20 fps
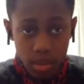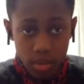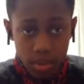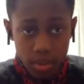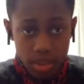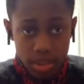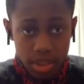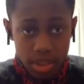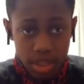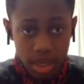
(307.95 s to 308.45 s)

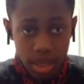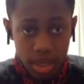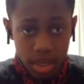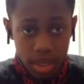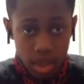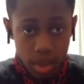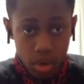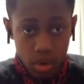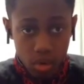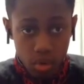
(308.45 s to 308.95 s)
which is
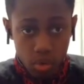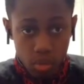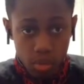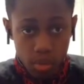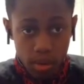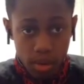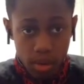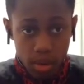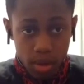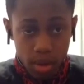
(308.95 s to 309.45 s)
a
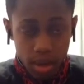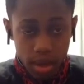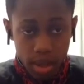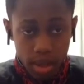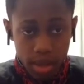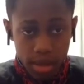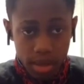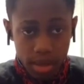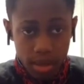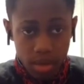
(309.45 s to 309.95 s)
cube,
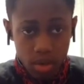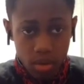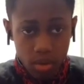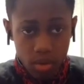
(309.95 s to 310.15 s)
and